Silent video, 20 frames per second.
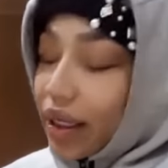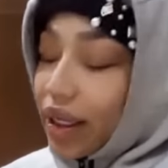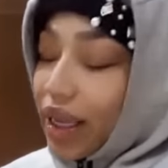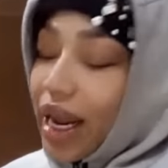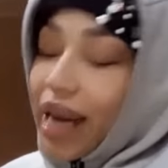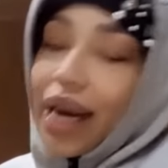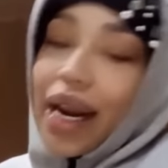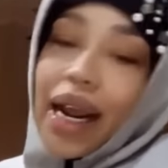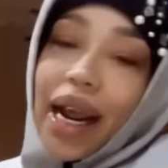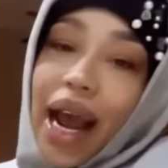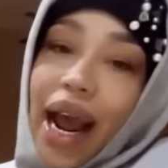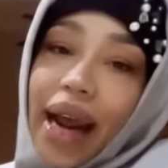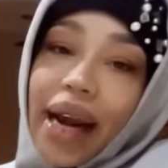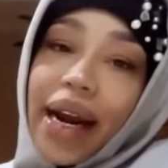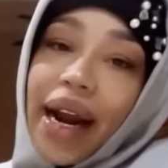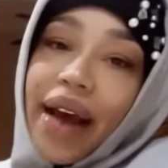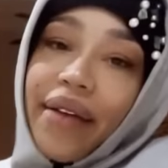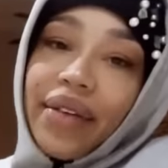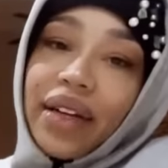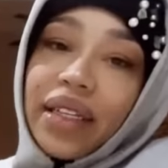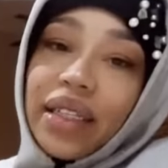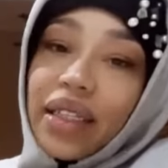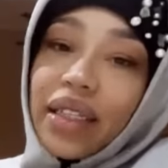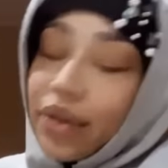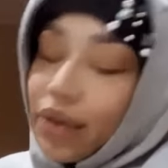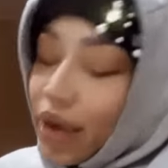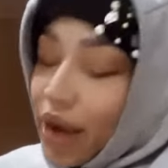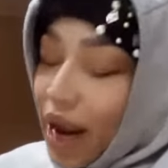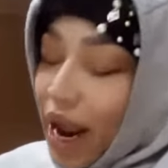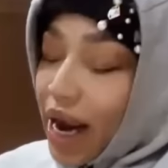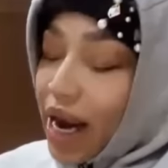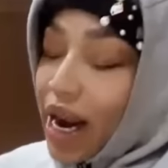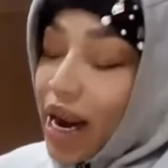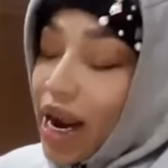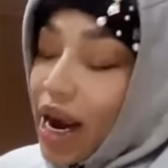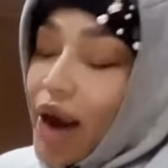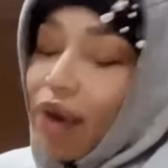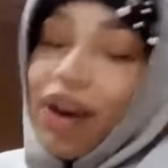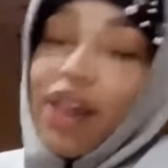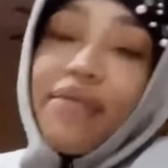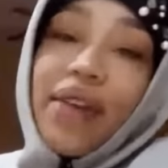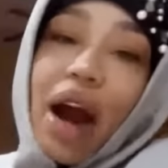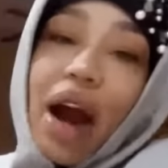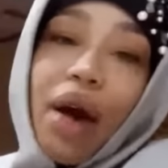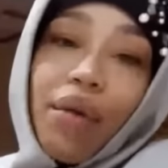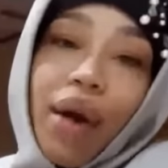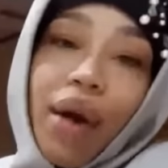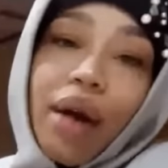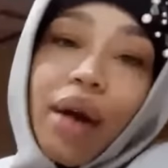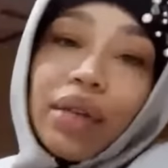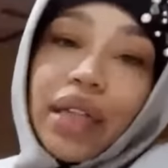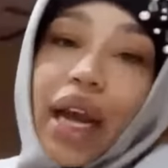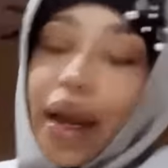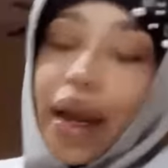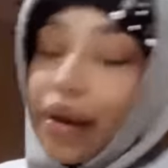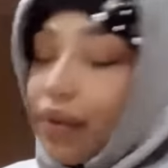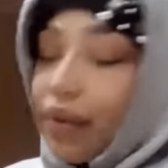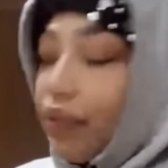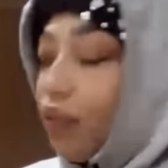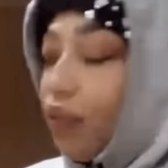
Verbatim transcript: That nigga ain't never... That nigga don't even know Rozay.